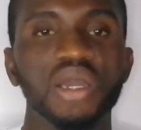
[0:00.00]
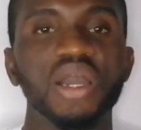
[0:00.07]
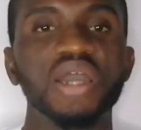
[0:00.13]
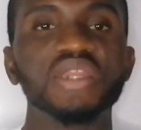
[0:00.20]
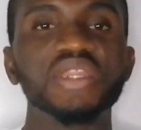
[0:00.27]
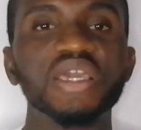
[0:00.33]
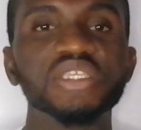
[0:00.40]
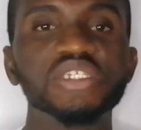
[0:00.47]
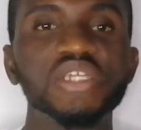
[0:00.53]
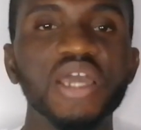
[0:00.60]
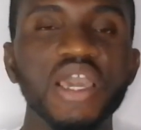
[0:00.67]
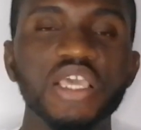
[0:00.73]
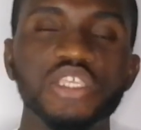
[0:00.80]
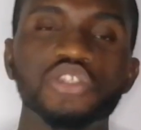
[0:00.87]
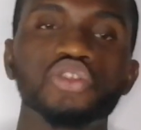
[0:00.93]
And
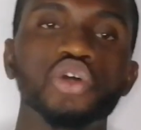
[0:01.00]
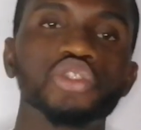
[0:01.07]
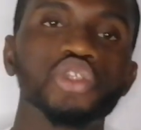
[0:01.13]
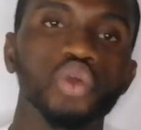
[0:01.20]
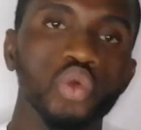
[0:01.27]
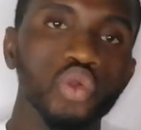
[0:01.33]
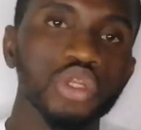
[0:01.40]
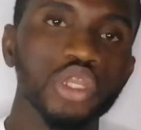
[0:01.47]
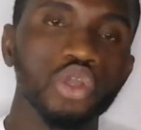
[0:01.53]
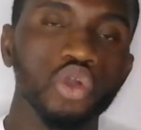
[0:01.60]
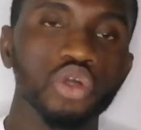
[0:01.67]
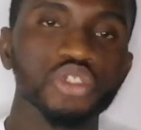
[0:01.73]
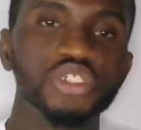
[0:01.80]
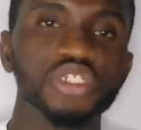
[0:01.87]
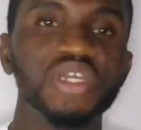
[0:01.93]
Nigeria is not the only
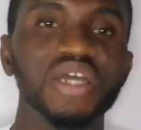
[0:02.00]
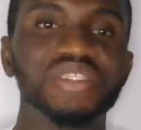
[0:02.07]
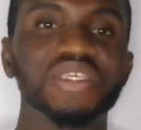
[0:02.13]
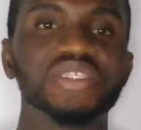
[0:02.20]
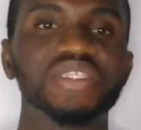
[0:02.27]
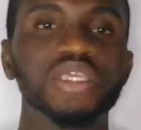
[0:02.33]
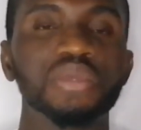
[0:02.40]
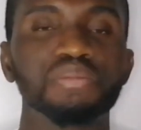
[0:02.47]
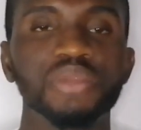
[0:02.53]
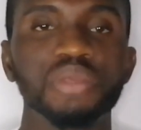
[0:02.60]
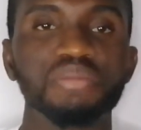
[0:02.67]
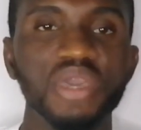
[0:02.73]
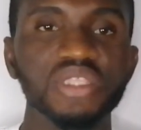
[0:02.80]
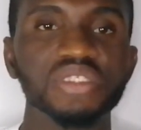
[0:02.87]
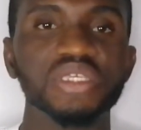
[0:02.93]
country that is
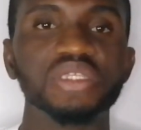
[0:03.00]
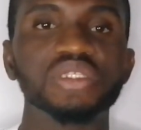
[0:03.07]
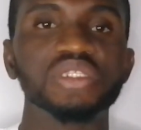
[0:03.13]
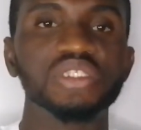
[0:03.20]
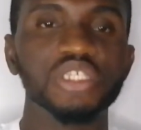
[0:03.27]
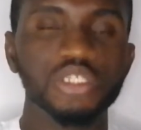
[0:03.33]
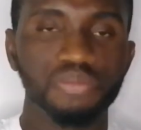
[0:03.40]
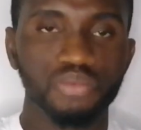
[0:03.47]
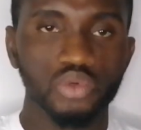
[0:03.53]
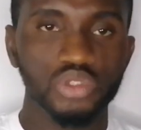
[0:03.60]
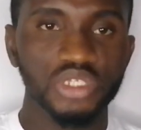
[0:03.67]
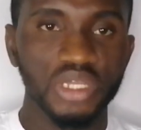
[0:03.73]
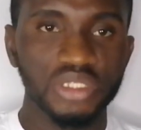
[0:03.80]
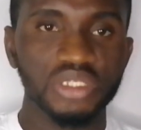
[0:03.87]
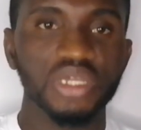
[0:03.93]
implementing this
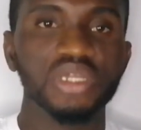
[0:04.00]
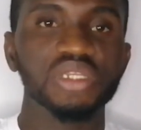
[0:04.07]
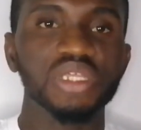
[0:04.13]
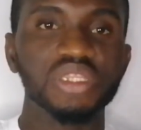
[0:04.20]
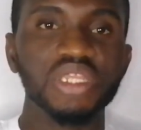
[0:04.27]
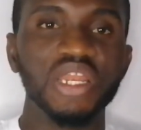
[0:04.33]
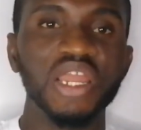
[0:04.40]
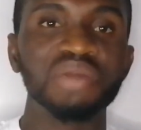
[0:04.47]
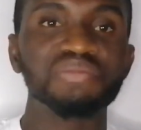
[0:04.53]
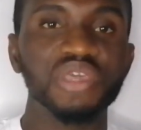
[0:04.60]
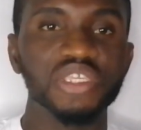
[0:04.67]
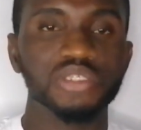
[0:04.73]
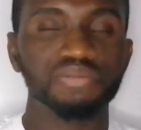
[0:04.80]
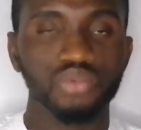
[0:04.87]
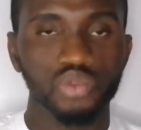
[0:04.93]
project, the
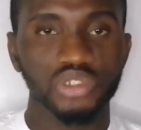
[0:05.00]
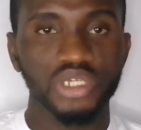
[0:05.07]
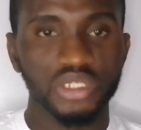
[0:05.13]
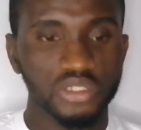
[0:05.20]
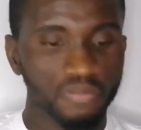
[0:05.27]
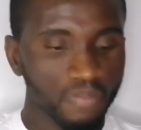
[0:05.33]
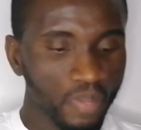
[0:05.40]
Tela-Maize project.